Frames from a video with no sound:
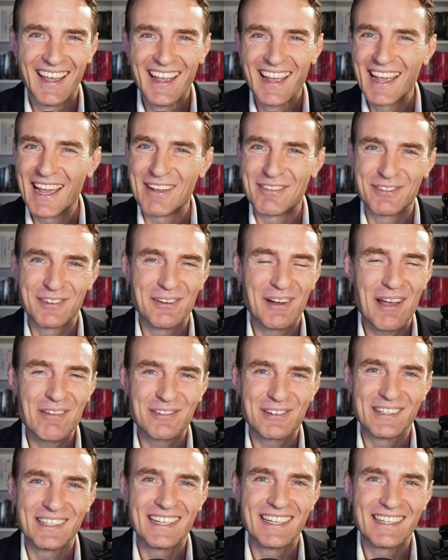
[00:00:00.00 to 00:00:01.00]
if you
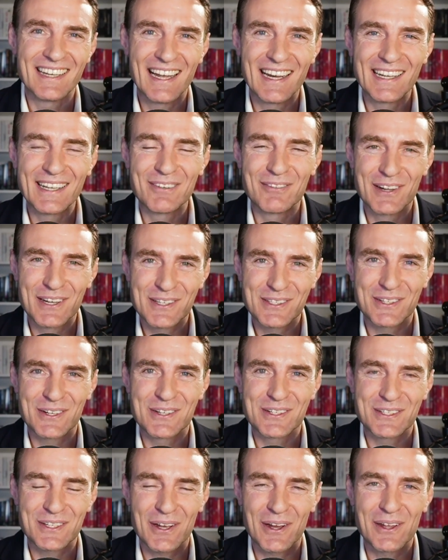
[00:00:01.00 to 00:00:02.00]
ever need any
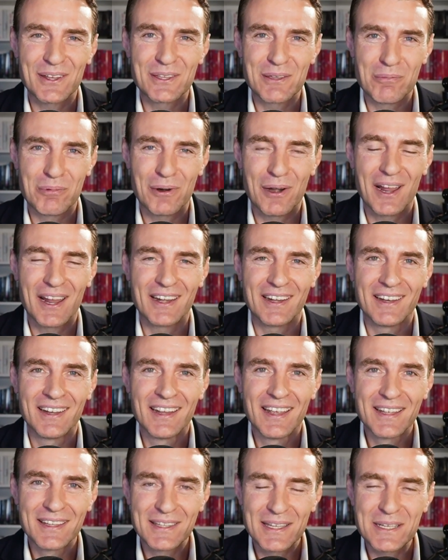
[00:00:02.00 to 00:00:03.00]
research on the brain
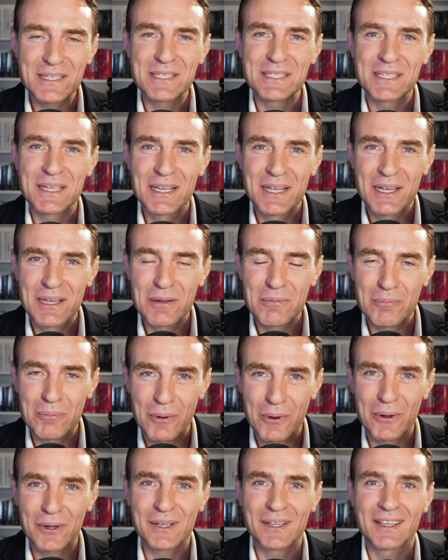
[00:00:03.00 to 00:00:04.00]
this
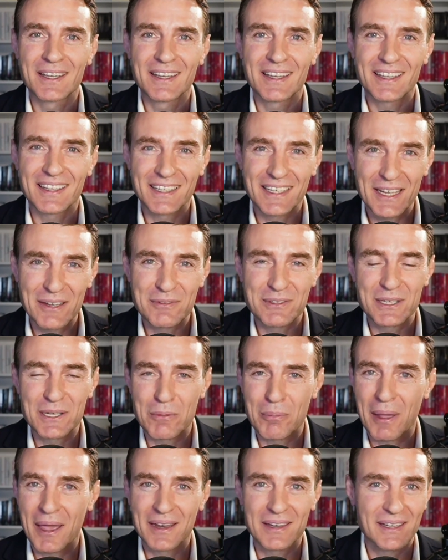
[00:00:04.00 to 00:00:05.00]
book gives an
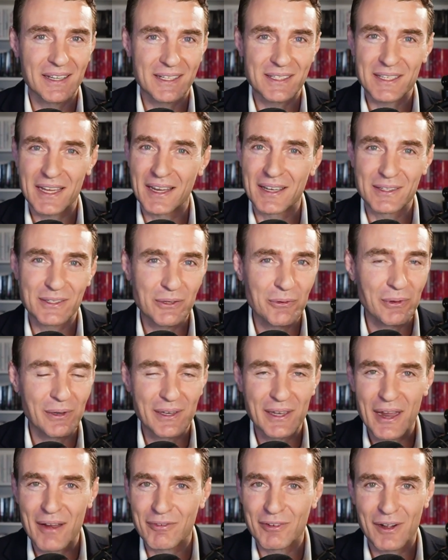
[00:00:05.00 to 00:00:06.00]
appendix and you will
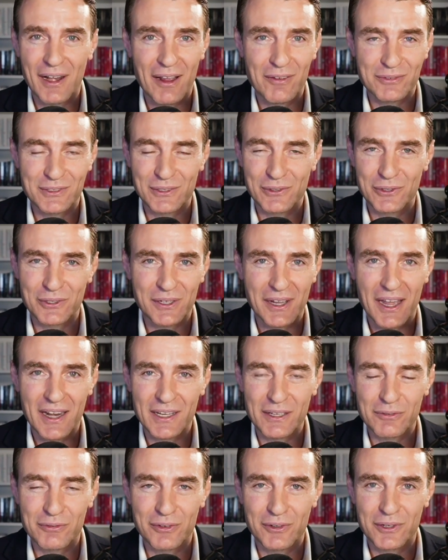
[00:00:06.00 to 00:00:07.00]
never have to look
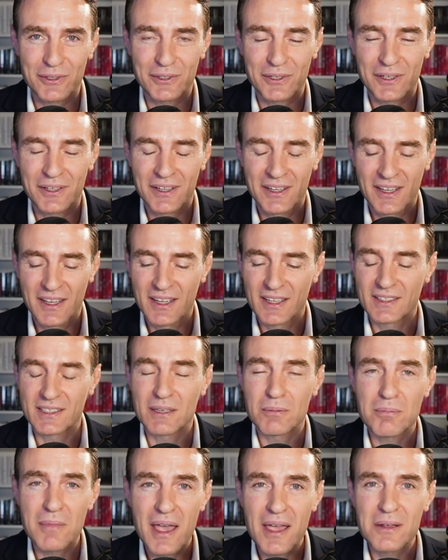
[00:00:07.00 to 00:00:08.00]
any further the
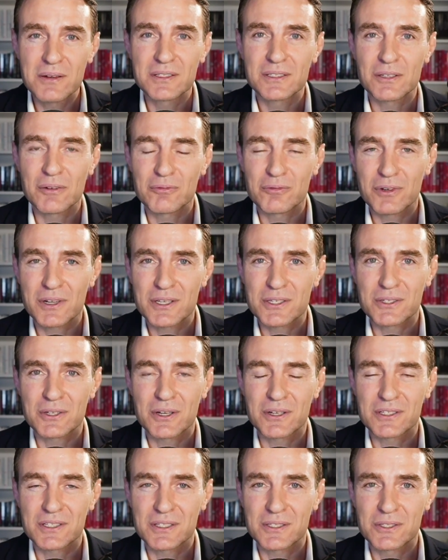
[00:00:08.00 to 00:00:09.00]
amount of
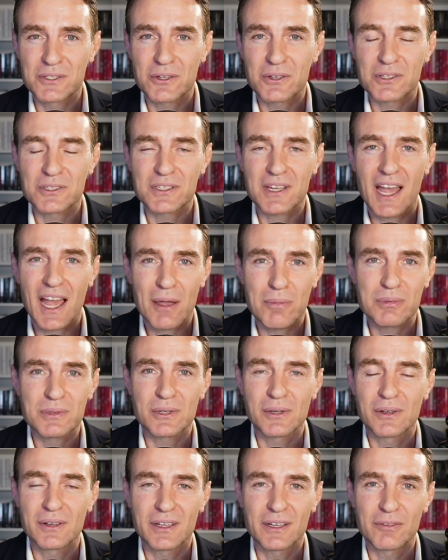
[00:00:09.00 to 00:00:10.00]
research is just
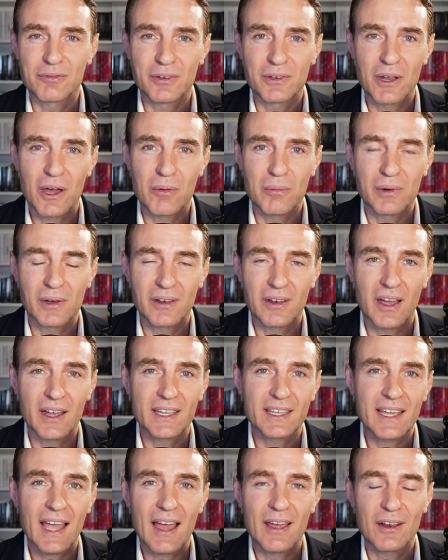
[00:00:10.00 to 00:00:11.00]
absolutely phenomenal
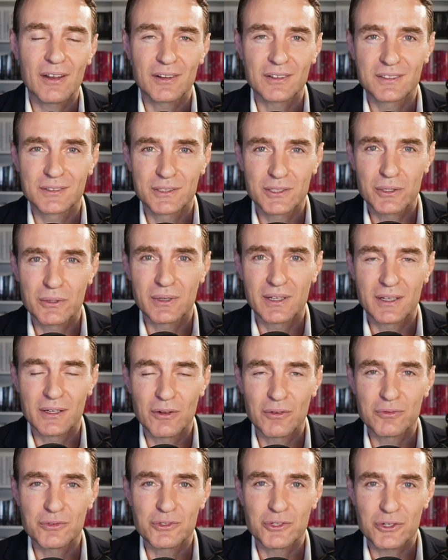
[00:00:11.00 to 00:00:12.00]
i cannot do it
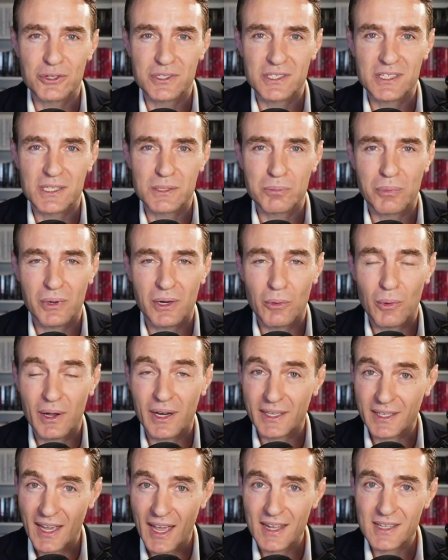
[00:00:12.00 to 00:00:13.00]
enough justice but what i
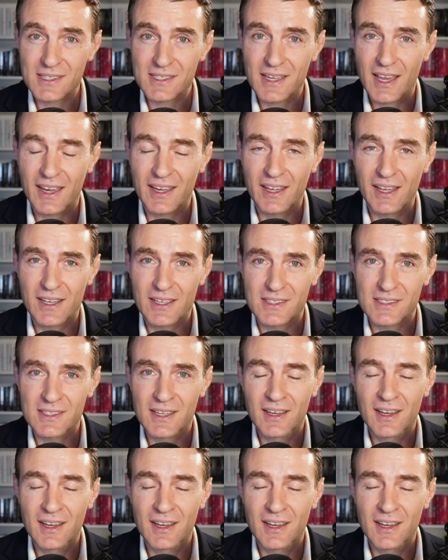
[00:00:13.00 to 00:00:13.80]
can say is